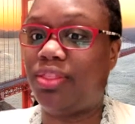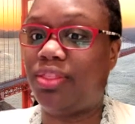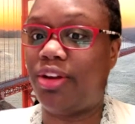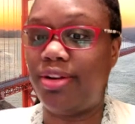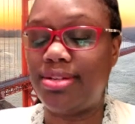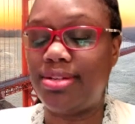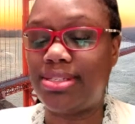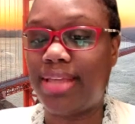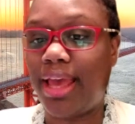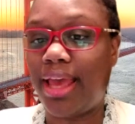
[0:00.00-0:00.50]

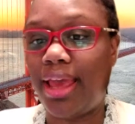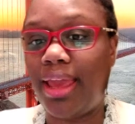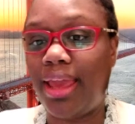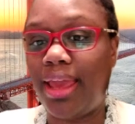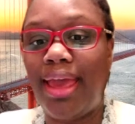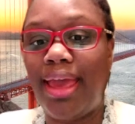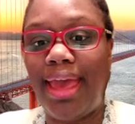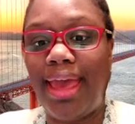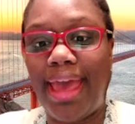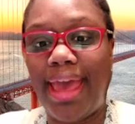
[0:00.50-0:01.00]
Thursday
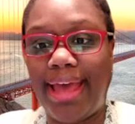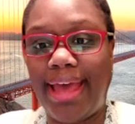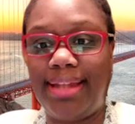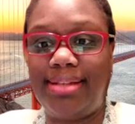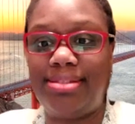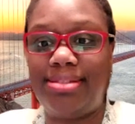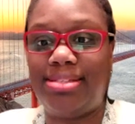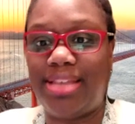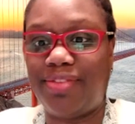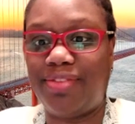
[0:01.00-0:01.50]
at
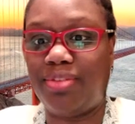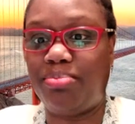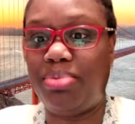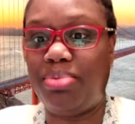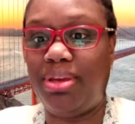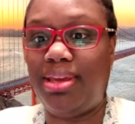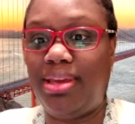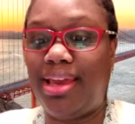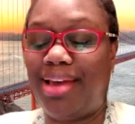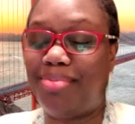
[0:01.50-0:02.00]
7
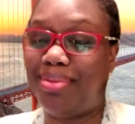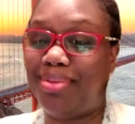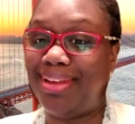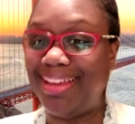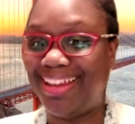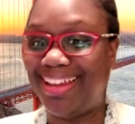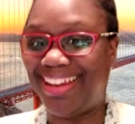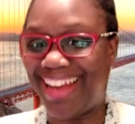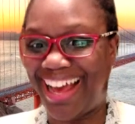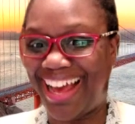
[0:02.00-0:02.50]
p.m.
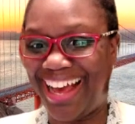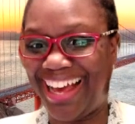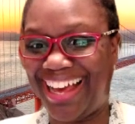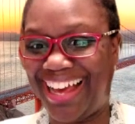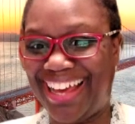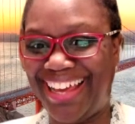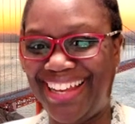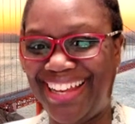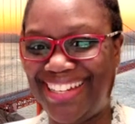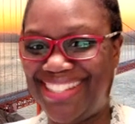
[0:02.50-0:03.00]

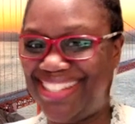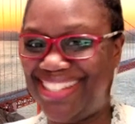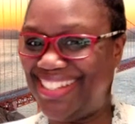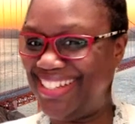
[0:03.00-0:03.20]
Night.